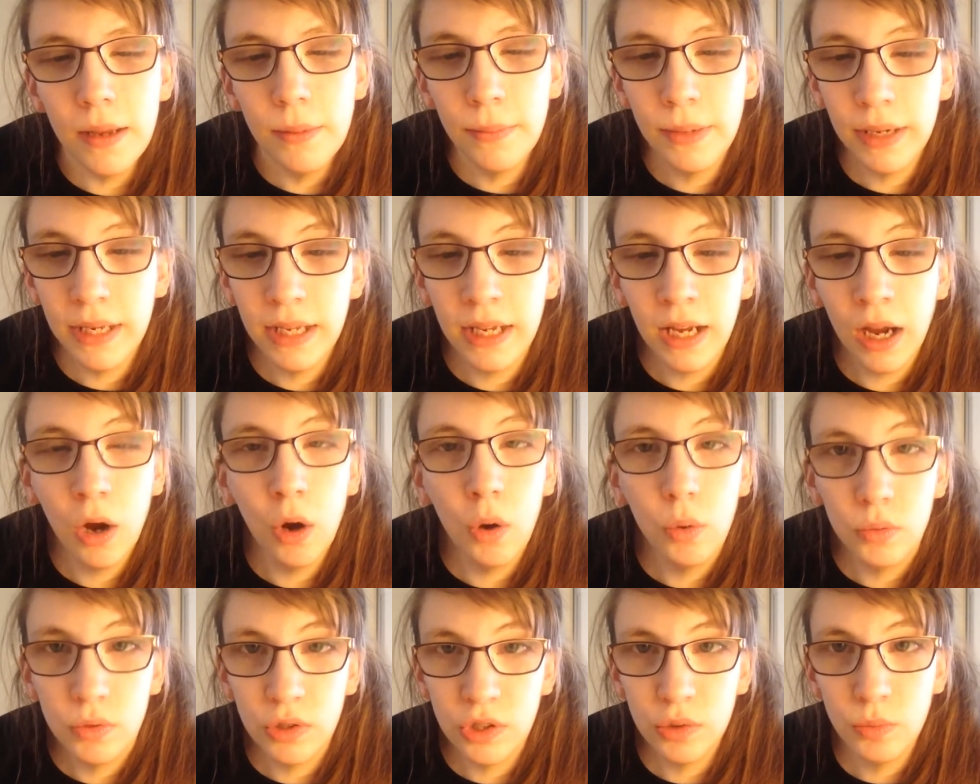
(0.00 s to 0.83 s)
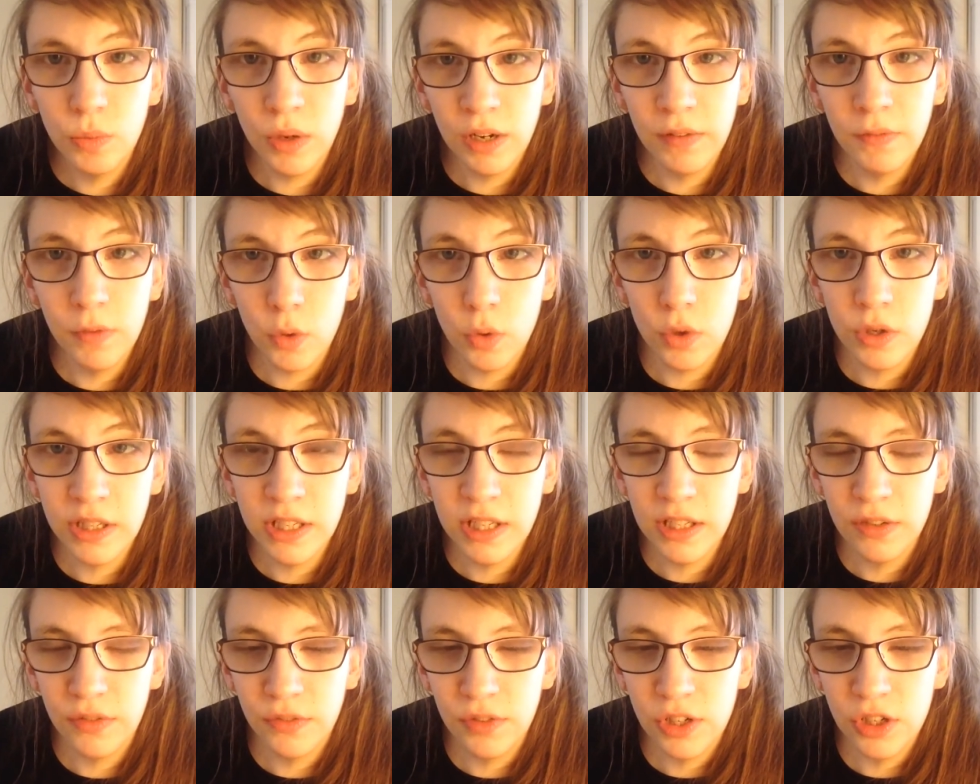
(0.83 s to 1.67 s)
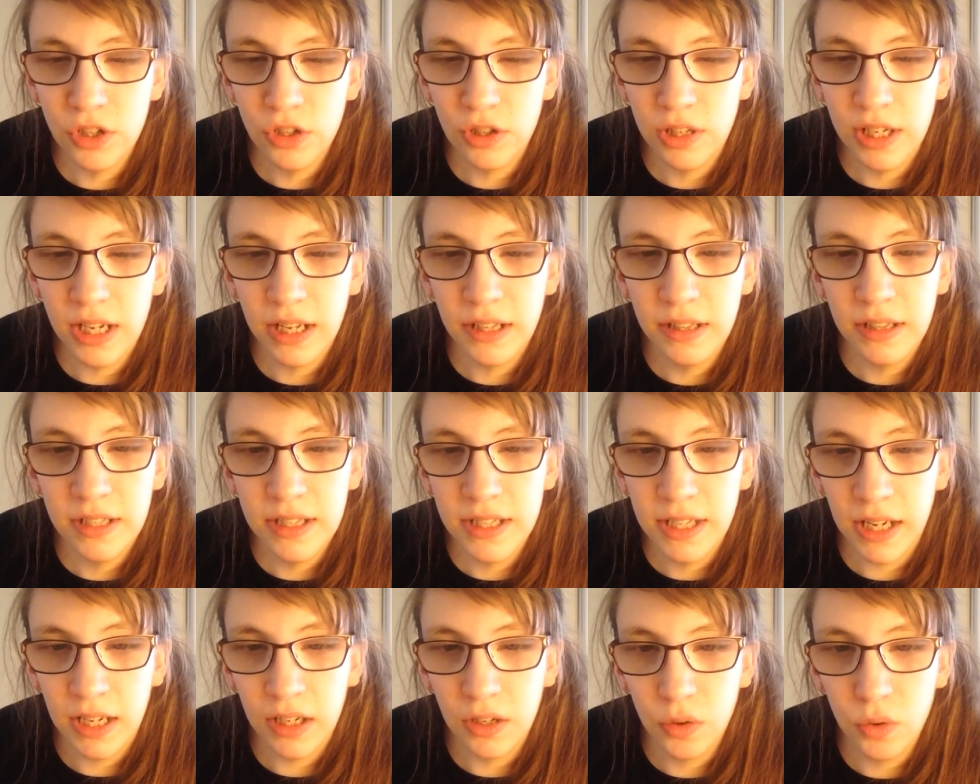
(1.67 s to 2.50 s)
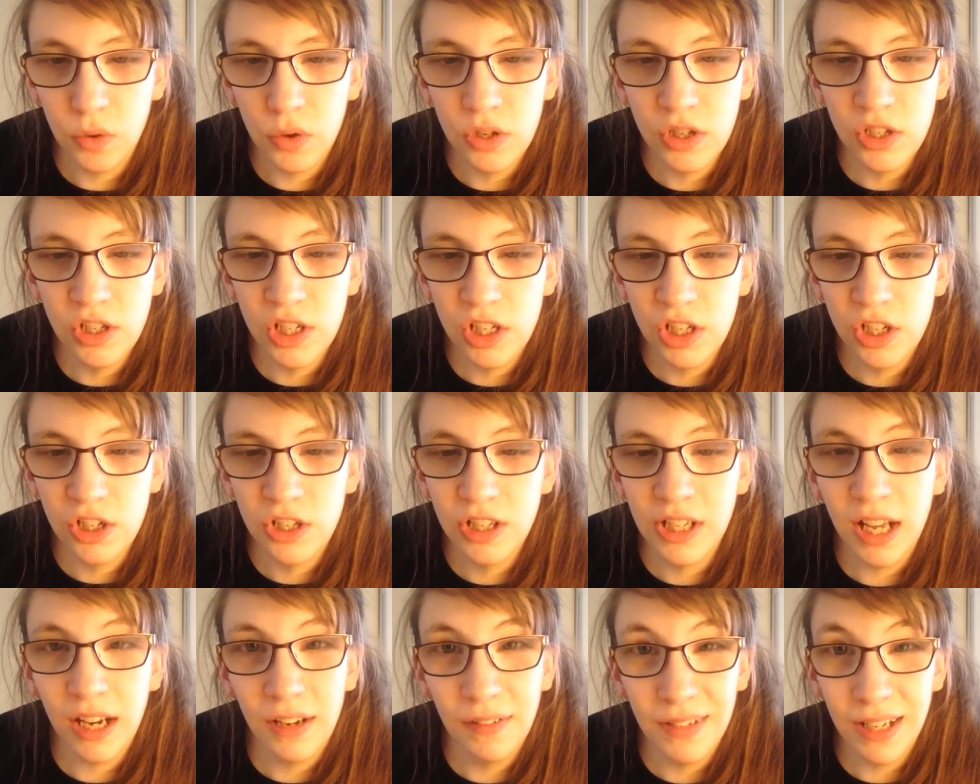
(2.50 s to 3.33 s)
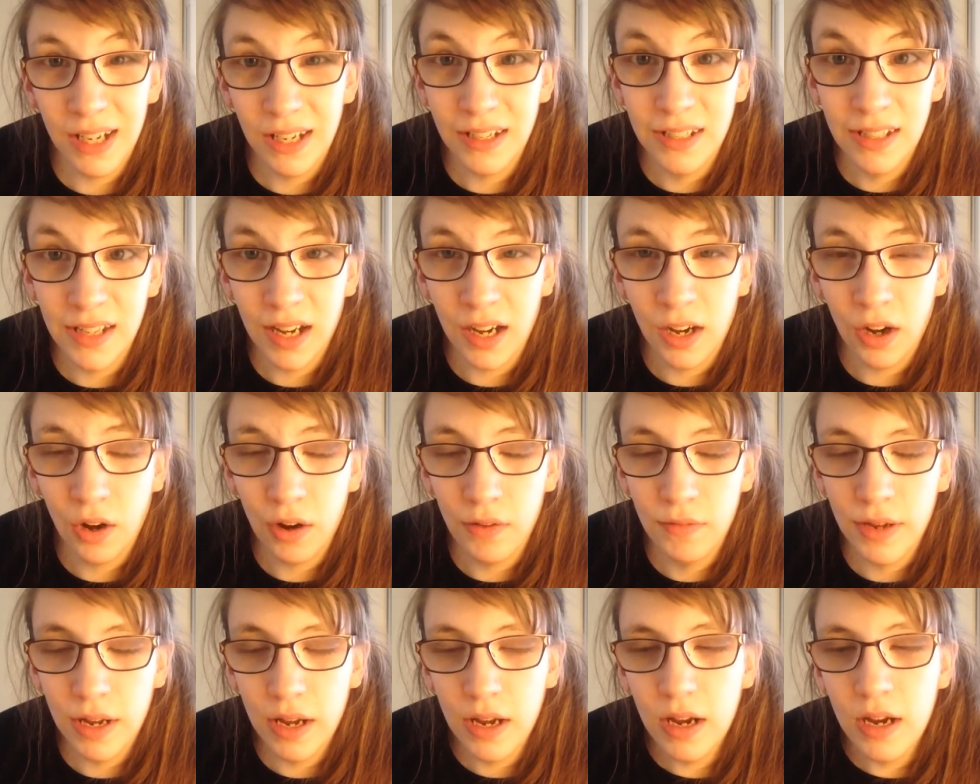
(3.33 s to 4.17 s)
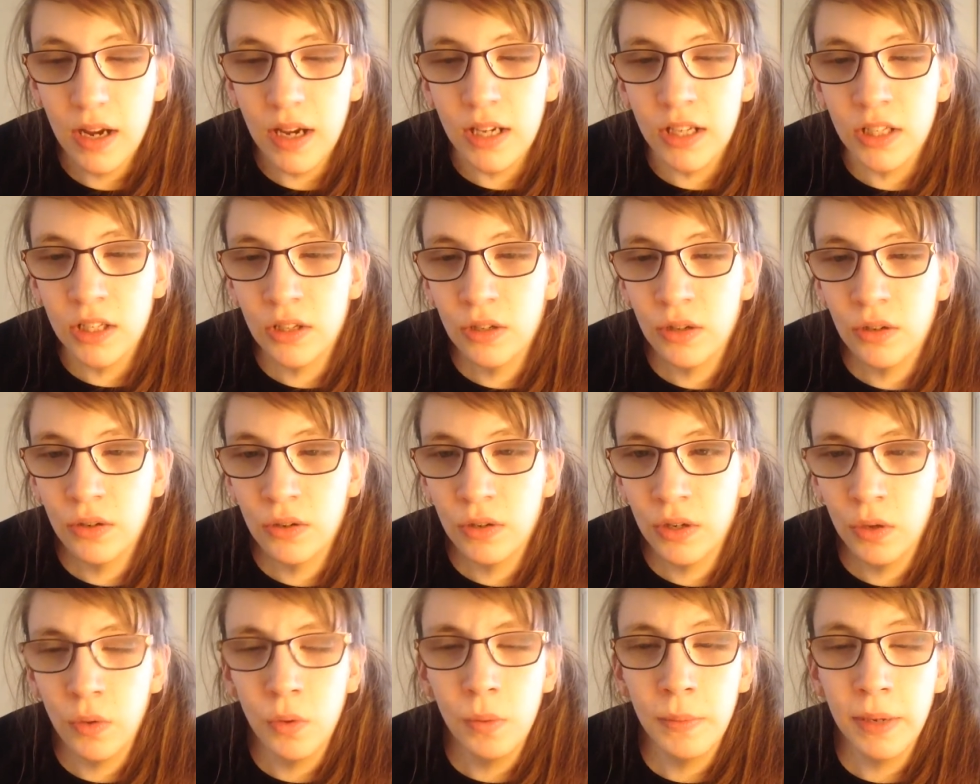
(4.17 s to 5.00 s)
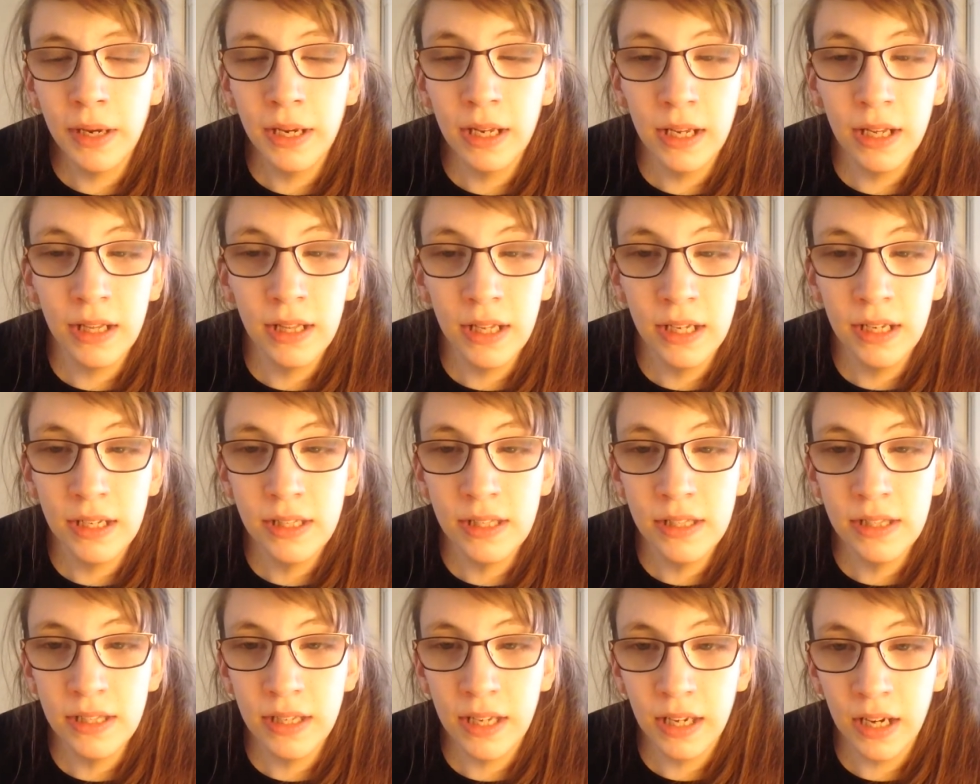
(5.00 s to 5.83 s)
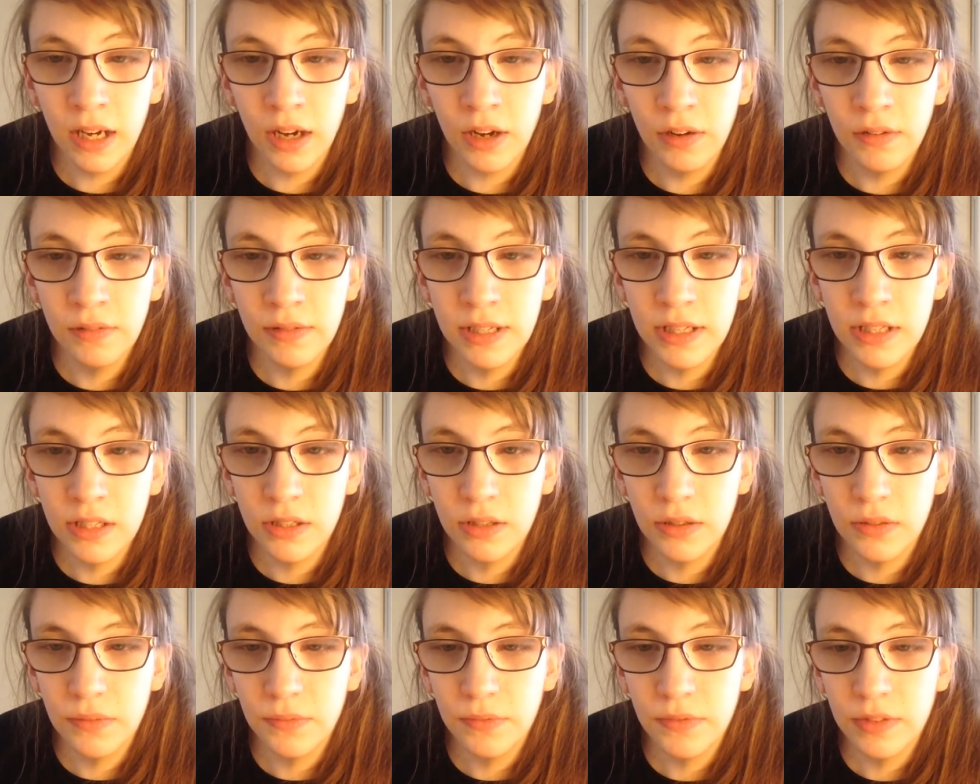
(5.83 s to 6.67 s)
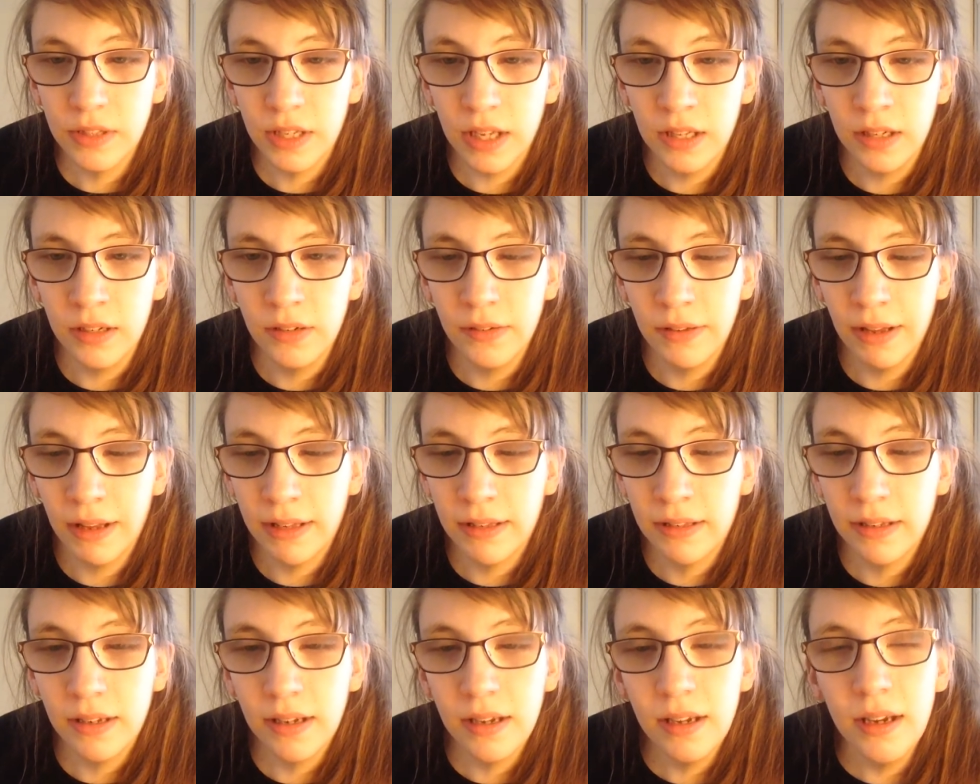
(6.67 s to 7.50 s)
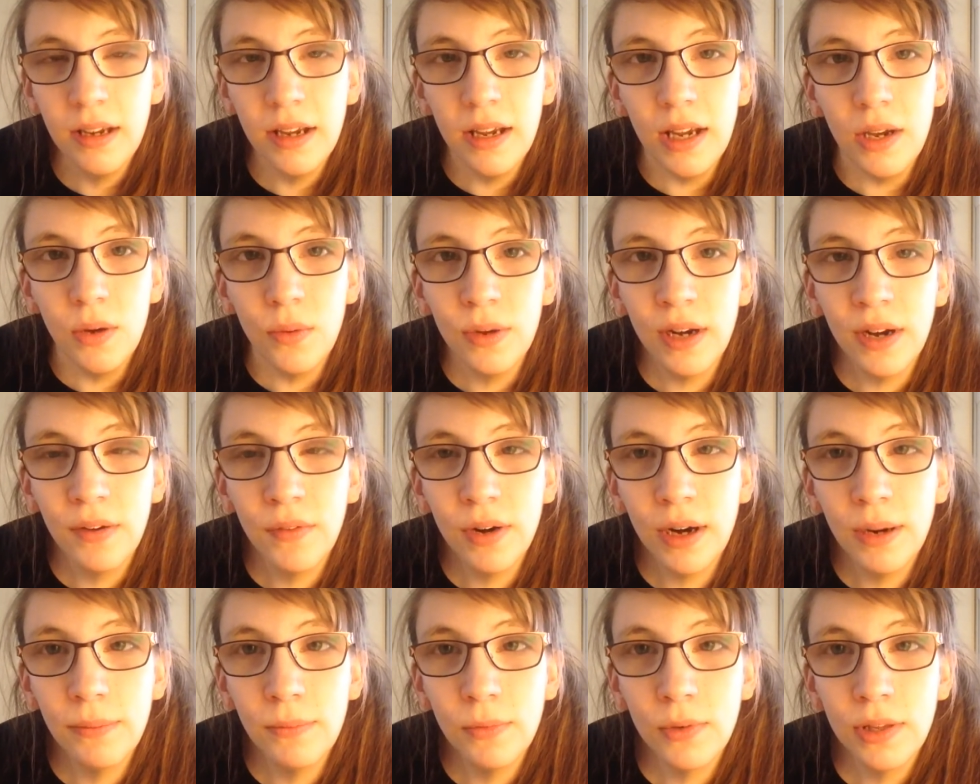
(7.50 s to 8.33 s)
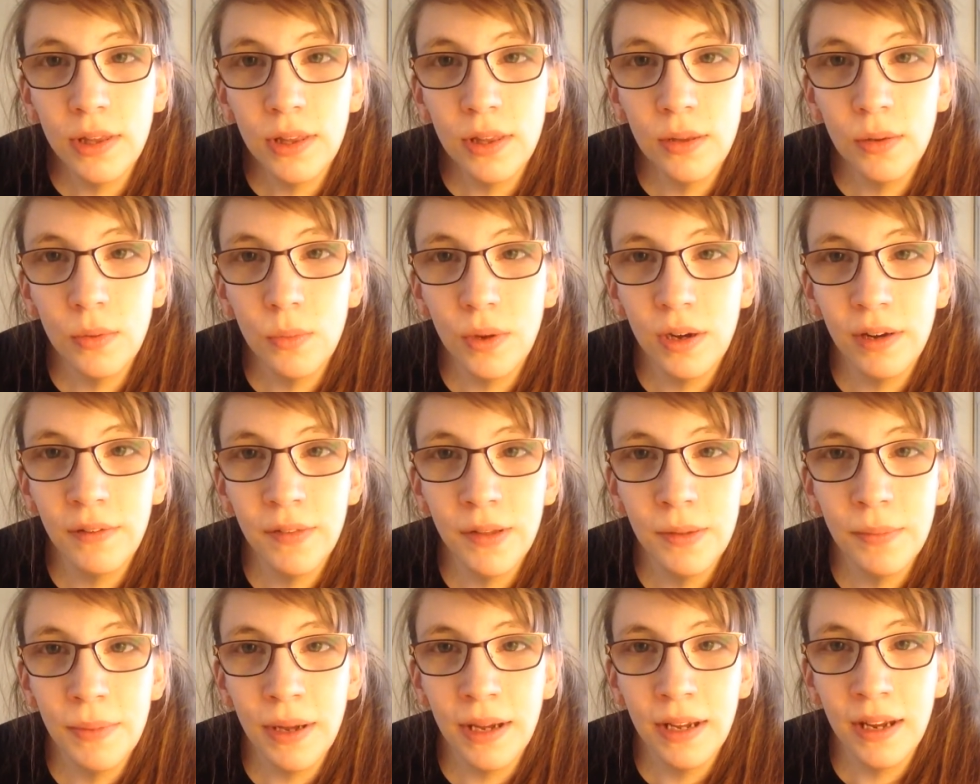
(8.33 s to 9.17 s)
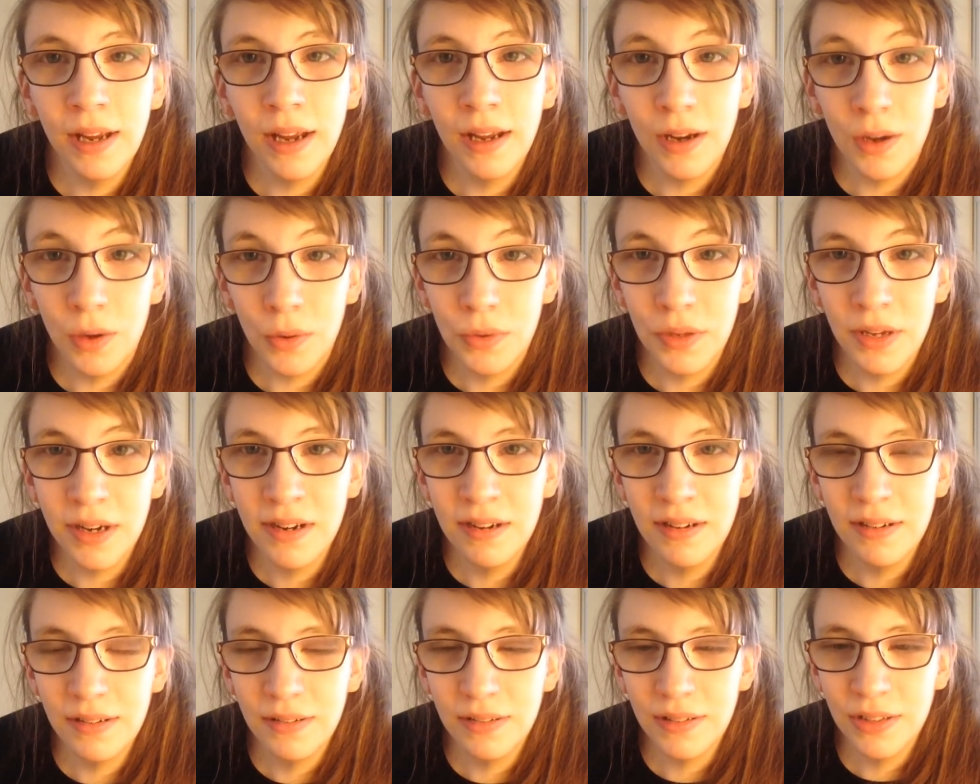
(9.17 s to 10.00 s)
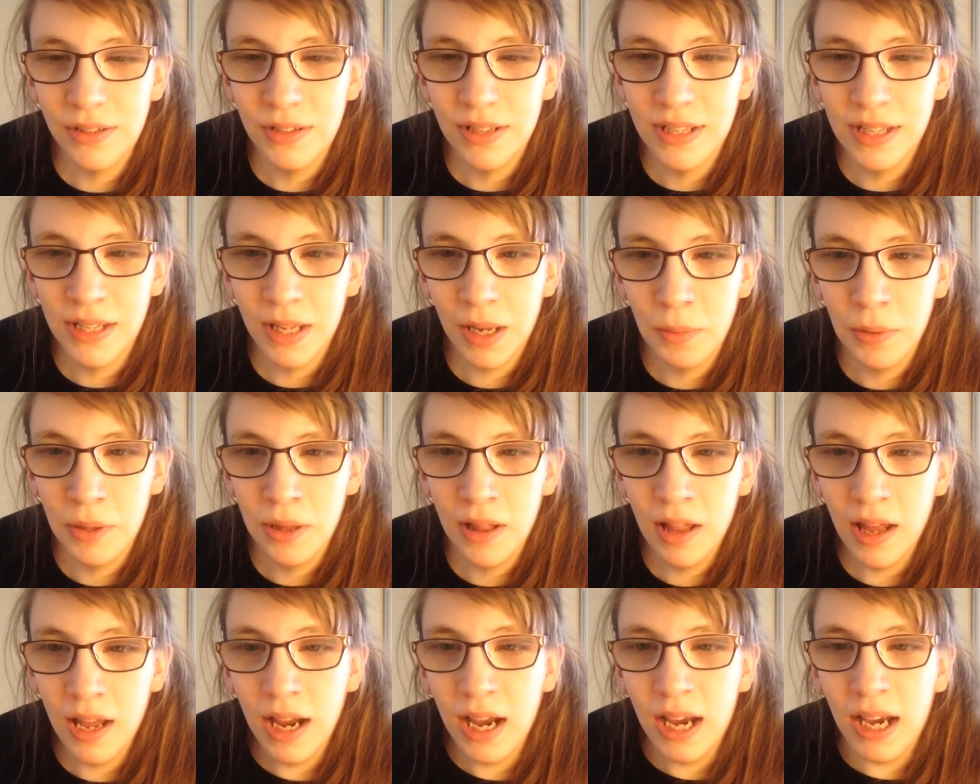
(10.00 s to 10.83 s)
Marika owns one of the horses officially, and the second horse she just kind of takes care of. So Q and Marika, they take care of these two together, and whenever I'm with one of them, I go there to the stable.